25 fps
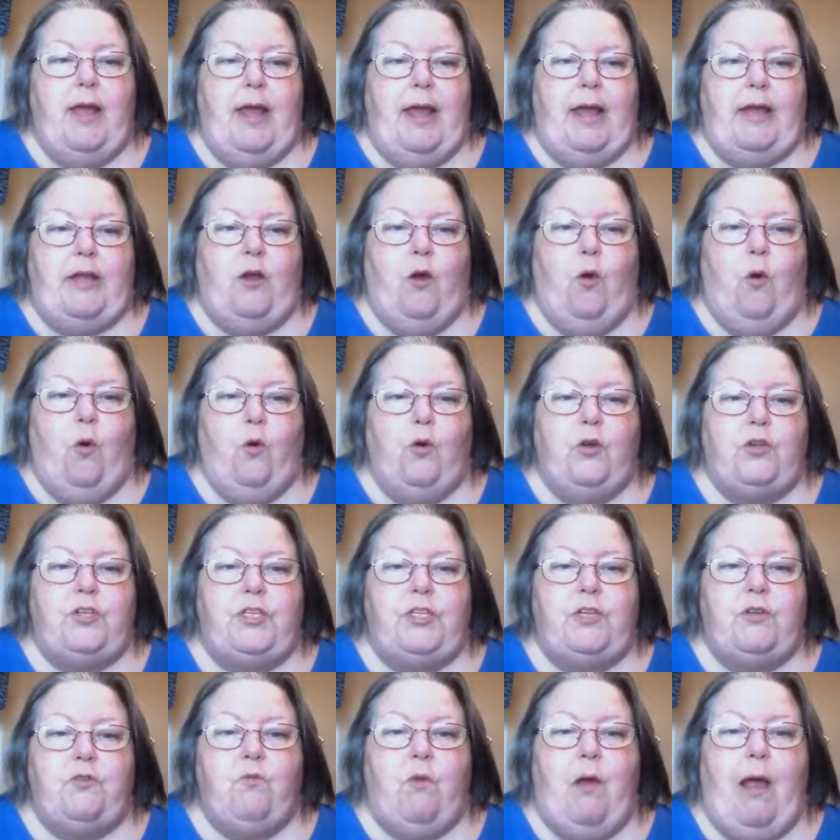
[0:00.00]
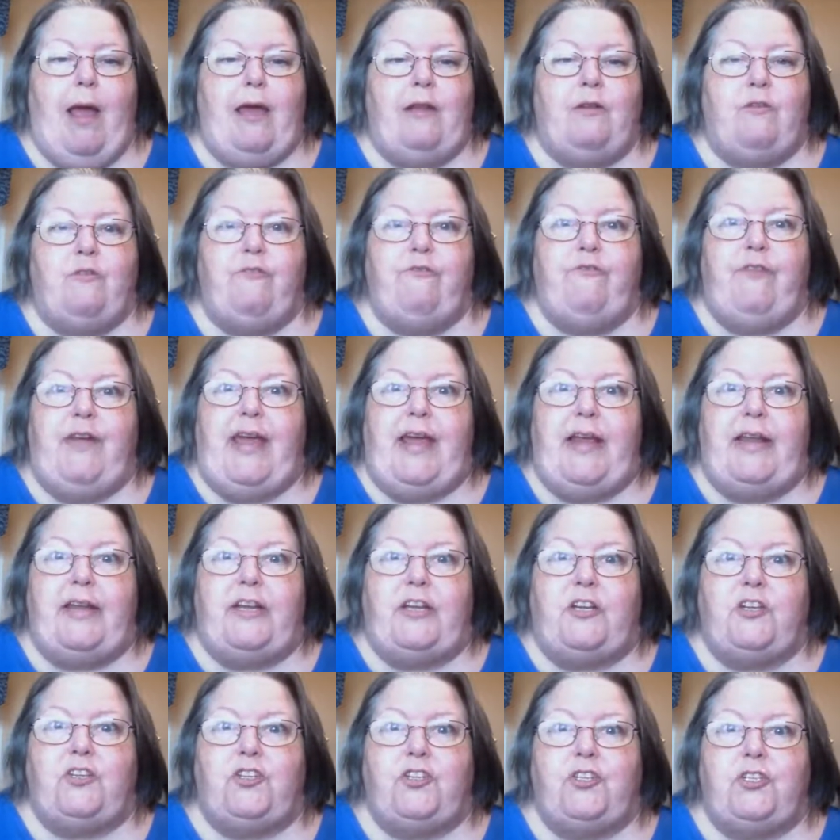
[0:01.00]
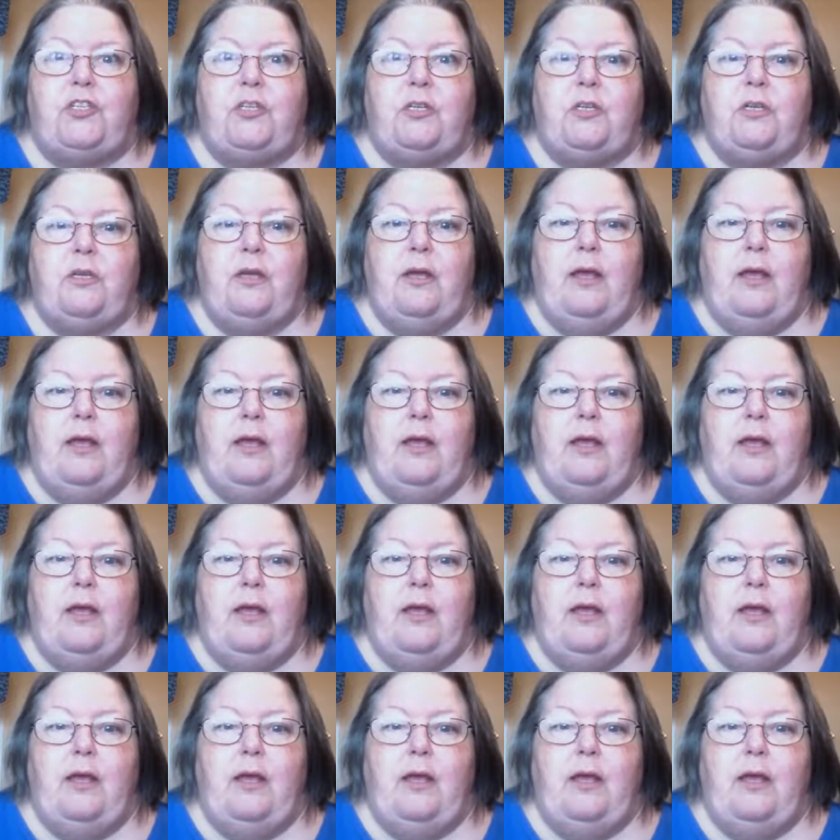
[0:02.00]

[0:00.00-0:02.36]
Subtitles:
and horse and rider vanished,